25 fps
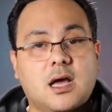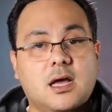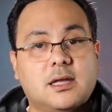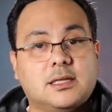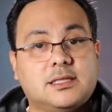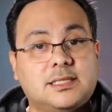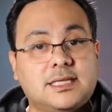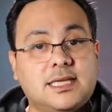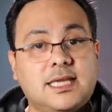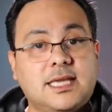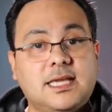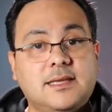
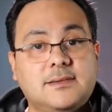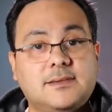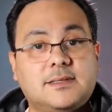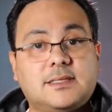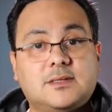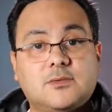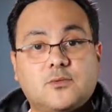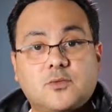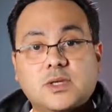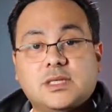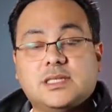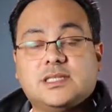Teens
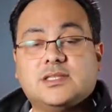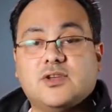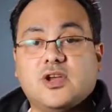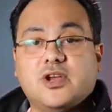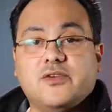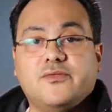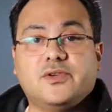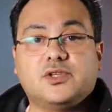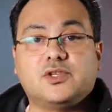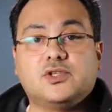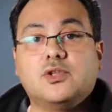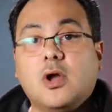with
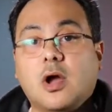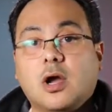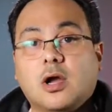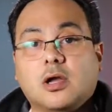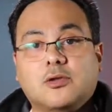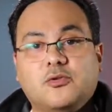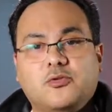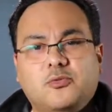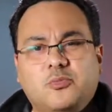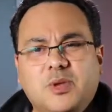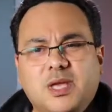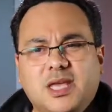service
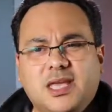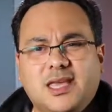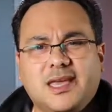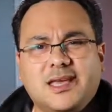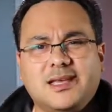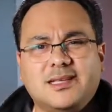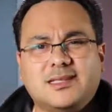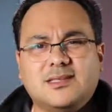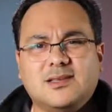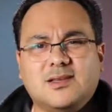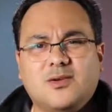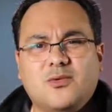dogs,
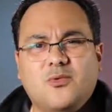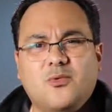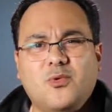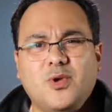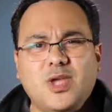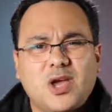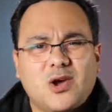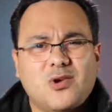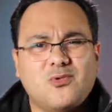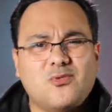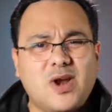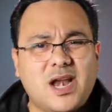because
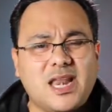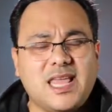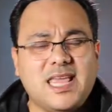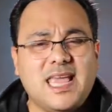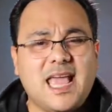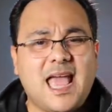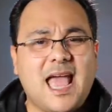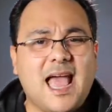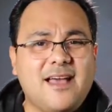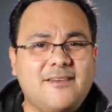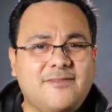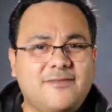we already
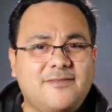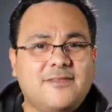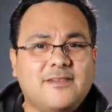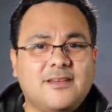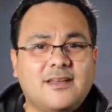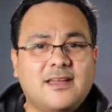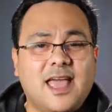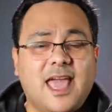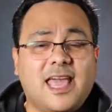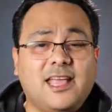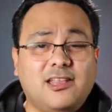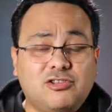have
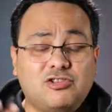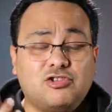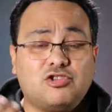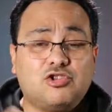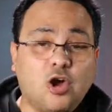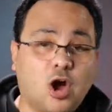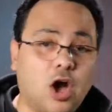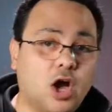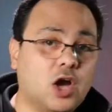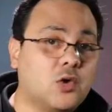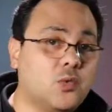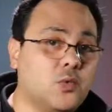a
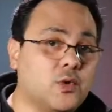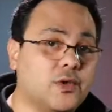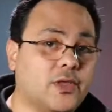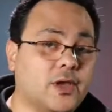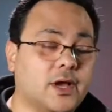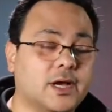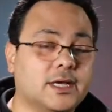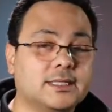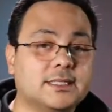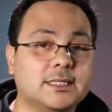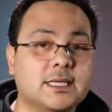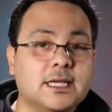dog with
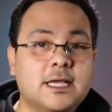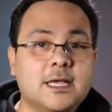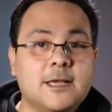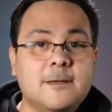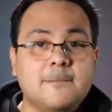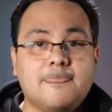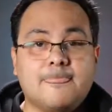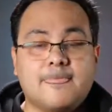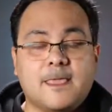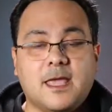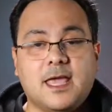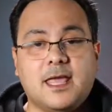us.
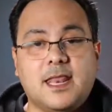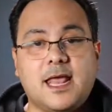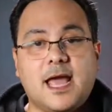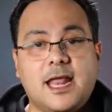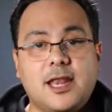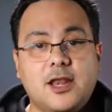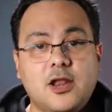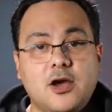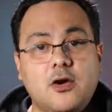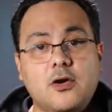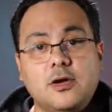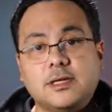And I
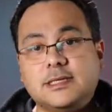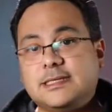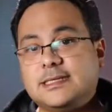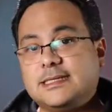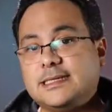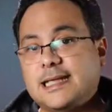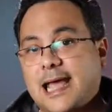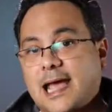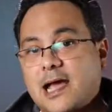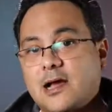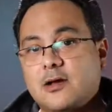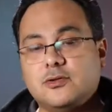know it
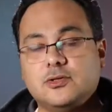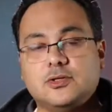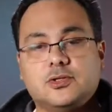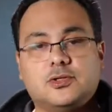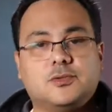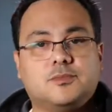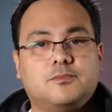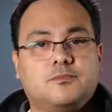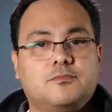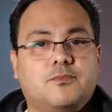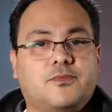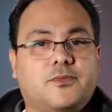
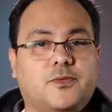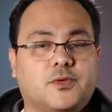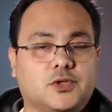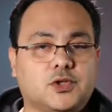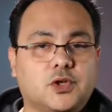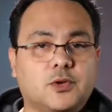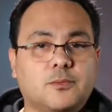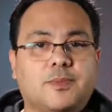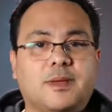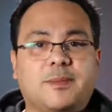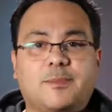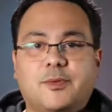sounds, for
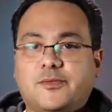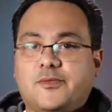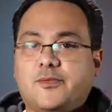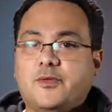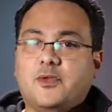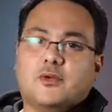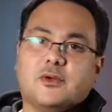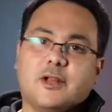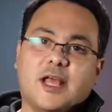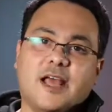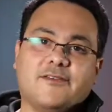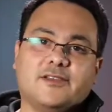some people, if you
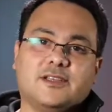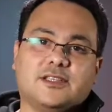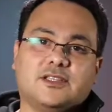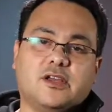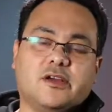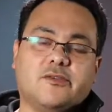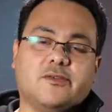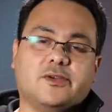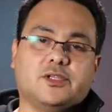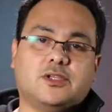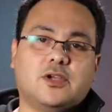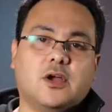don't have a
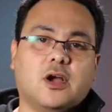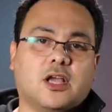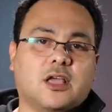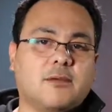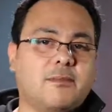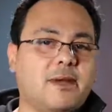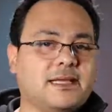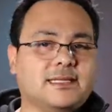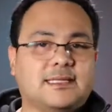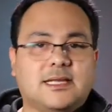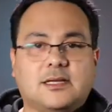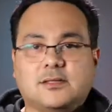service dog, it
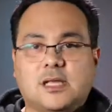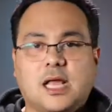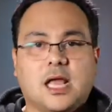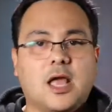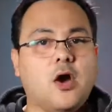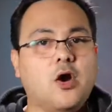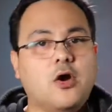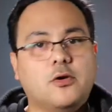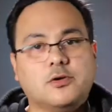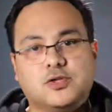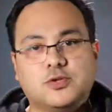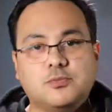might sound like,
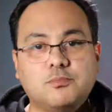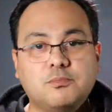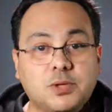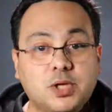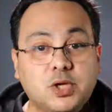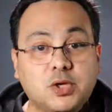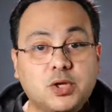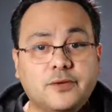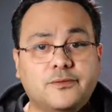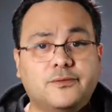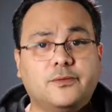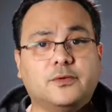oh, it's
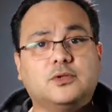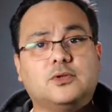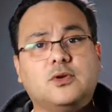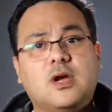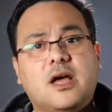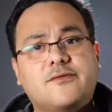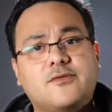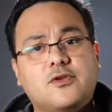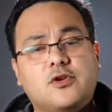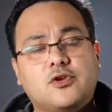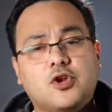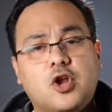beautiful to
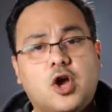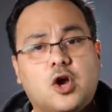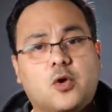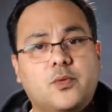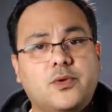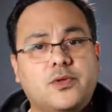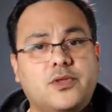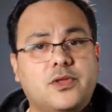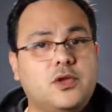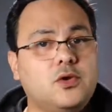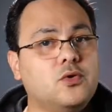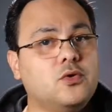have your dog
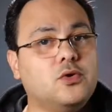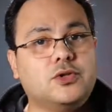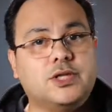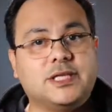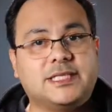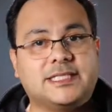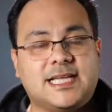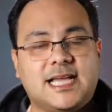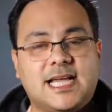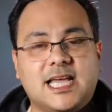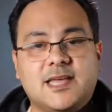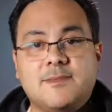with you all the
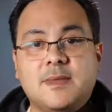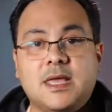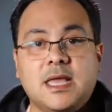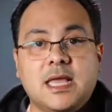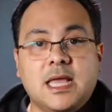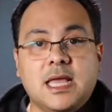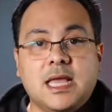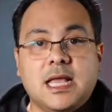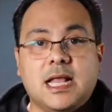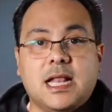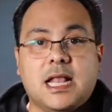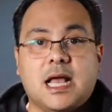time.
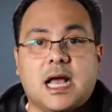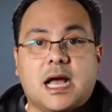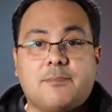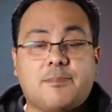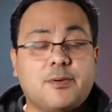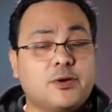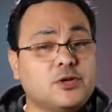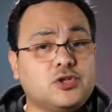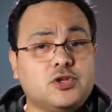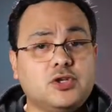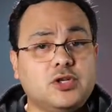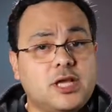I
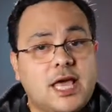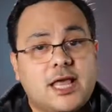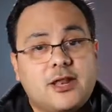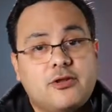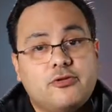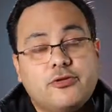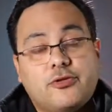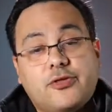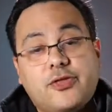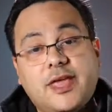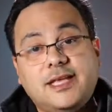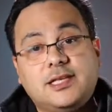personally
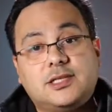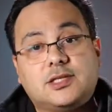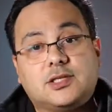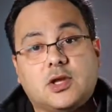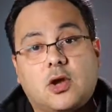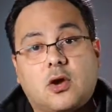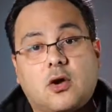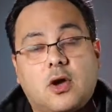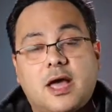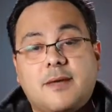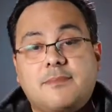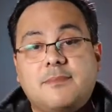don't think
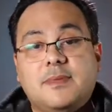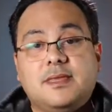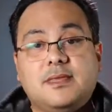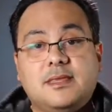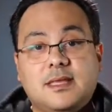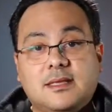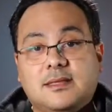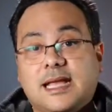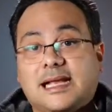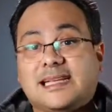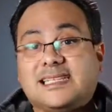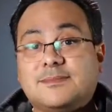so. I
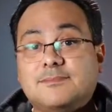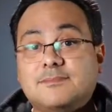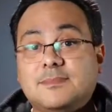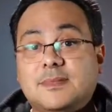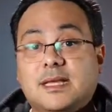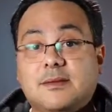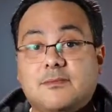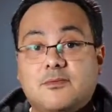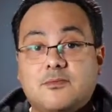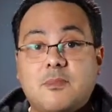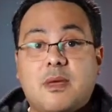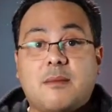mean, that's,
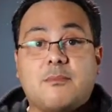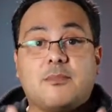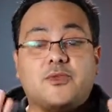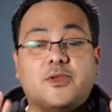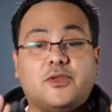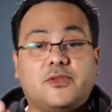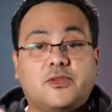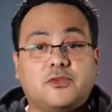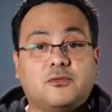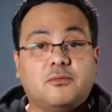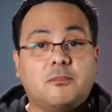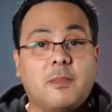remember,
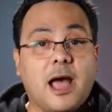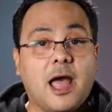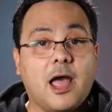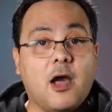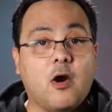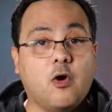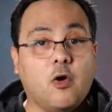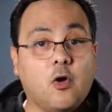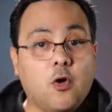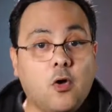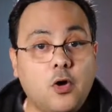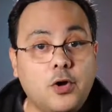this is my
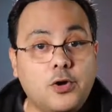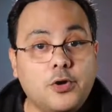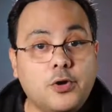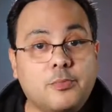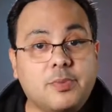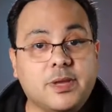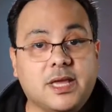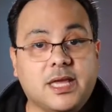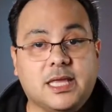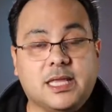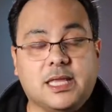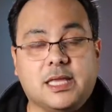own
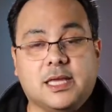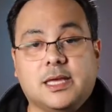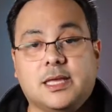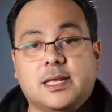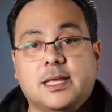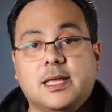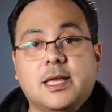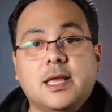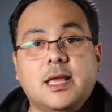opinion.